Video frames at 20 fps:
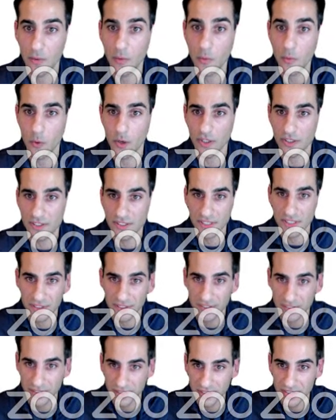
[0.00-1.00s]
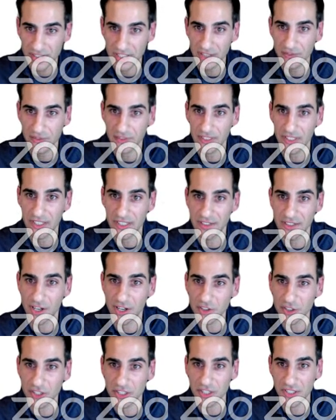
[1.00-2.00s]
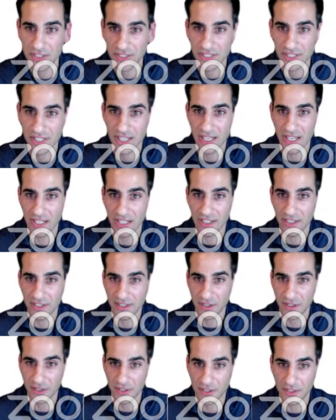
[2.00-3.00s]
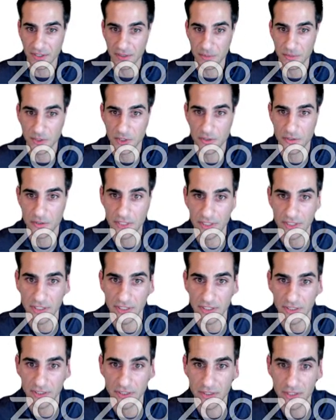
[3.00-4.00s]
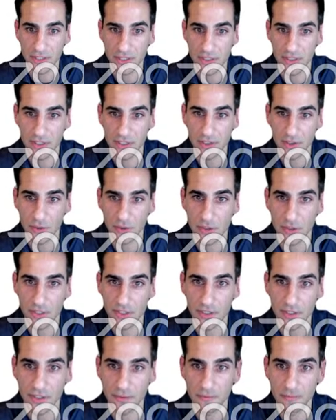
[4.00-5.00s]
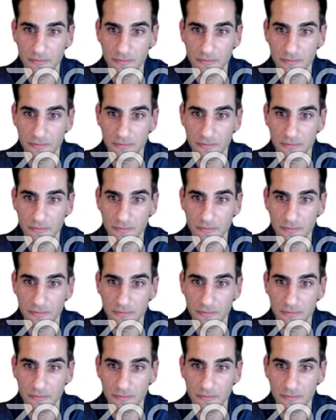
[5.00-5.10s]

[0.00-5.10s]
once it safely launches and it starts observing these sources.